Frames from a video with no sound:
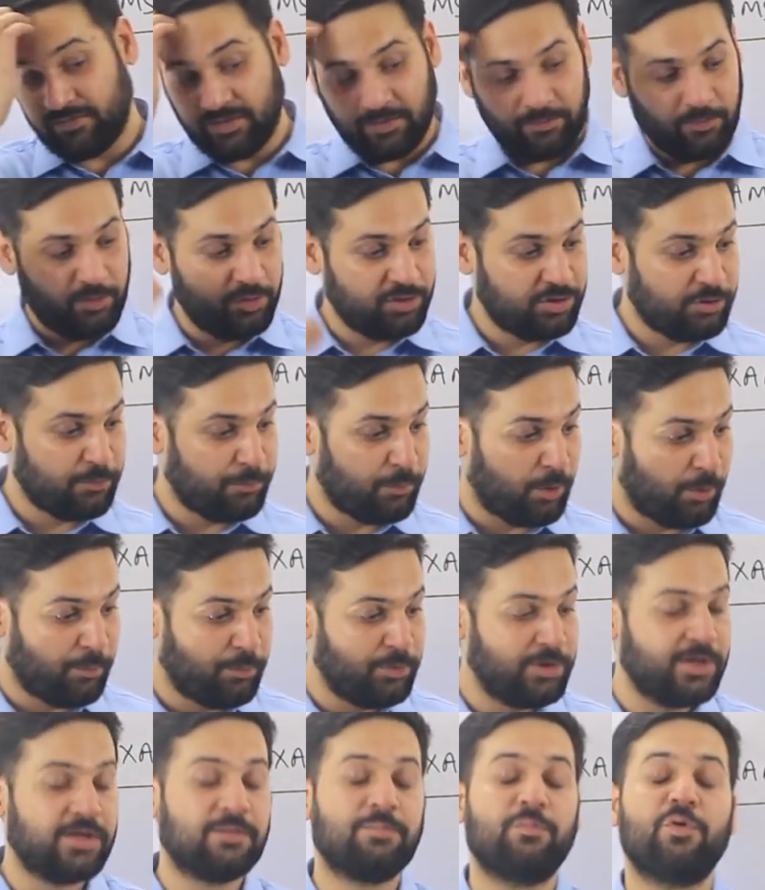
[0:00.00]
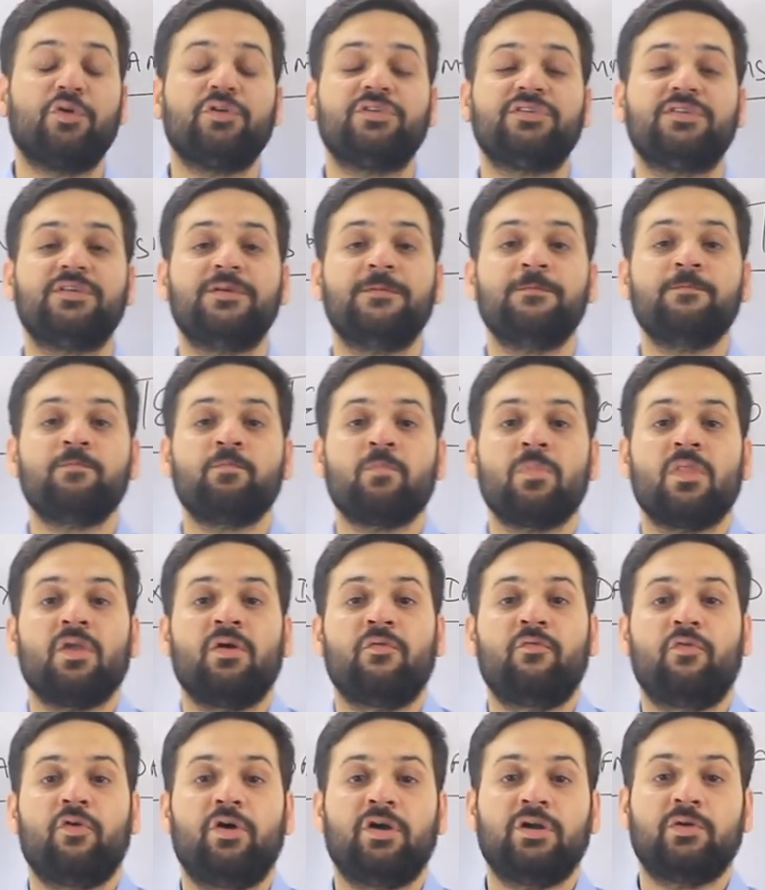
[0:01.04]
of the most popular books
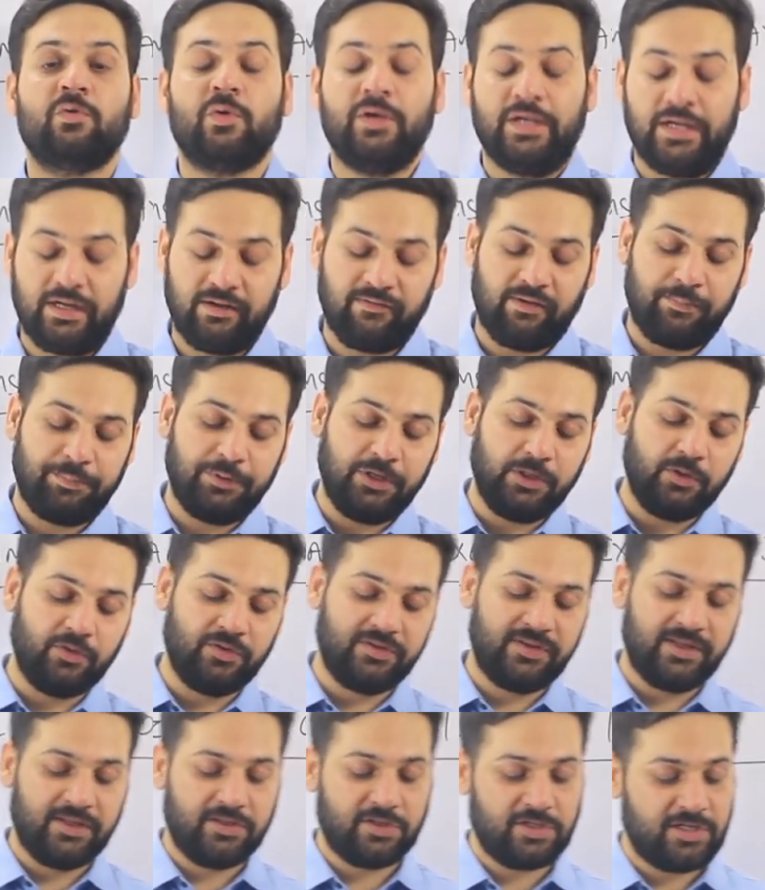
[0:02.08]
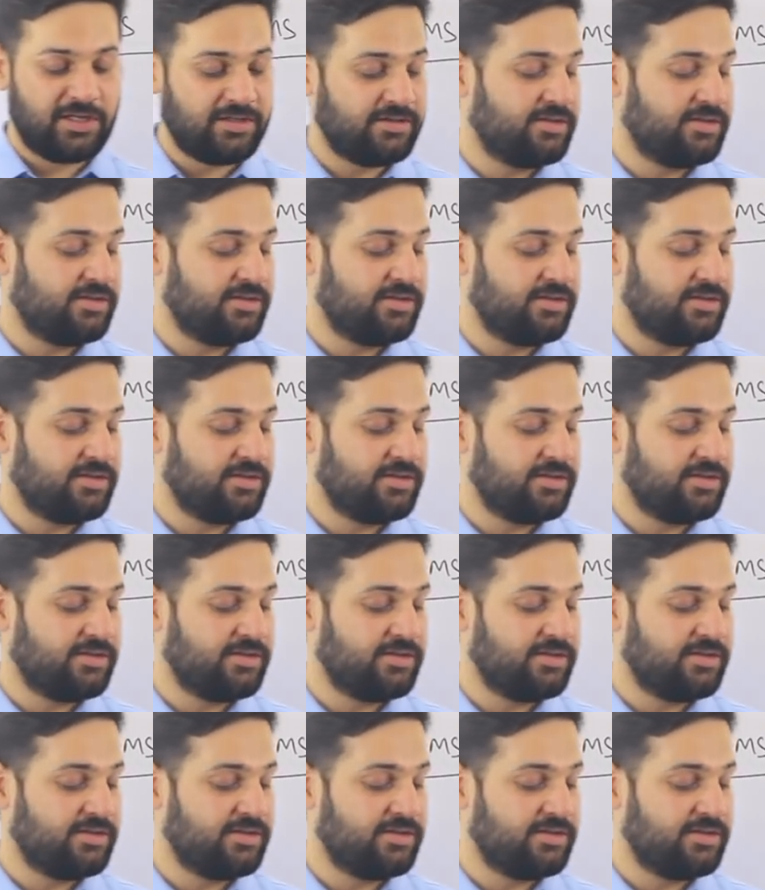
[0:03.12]
for quantitative aptitude section,